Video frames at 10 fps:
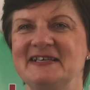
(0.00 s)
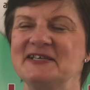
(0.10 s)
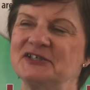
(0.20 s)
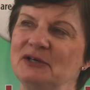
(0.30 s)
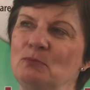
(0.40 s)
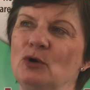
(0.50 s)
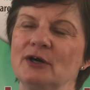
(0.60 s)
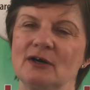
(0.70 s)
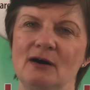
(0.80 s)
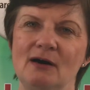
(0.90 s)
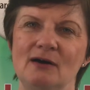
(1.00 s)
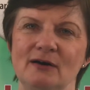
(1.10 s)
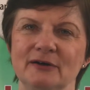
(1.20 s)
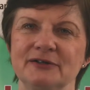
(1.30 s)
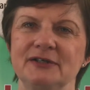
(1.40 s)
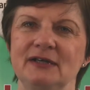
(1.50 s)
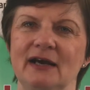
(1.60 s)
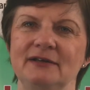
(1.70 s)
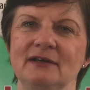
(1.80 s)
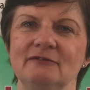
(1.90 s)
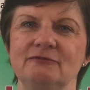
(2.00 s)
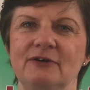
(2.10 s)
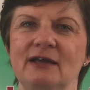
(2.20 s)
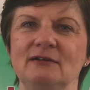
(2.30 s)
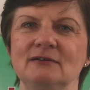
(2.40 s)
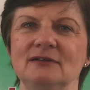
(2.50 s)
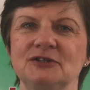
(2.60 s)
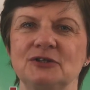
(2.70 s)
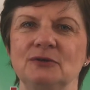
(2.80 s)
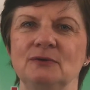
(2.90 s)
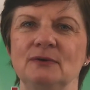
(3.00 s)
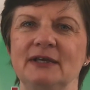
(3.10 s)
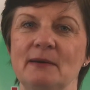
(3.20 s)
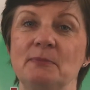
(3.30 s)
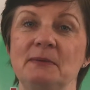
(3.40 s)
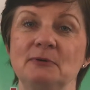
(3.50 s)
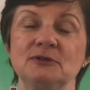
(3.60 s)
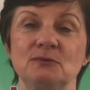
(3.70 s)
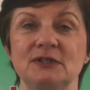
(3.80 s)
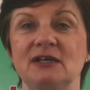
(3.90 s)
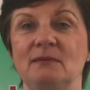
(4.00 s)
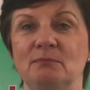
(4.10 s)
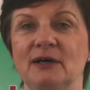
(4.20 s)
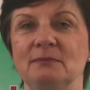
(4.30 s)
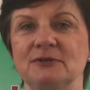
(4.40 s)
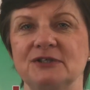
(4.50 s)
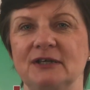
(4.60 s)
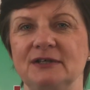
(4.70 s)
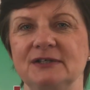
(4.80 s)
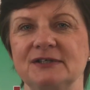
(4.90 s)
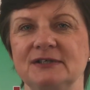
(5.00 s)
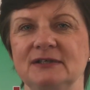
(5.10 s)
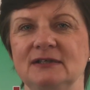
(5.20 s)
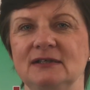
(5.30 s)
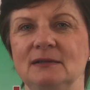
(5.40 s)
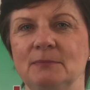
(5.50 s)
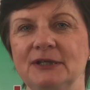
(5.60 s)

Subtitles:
Some work hard and yet fail to get people to attend Bible studies, but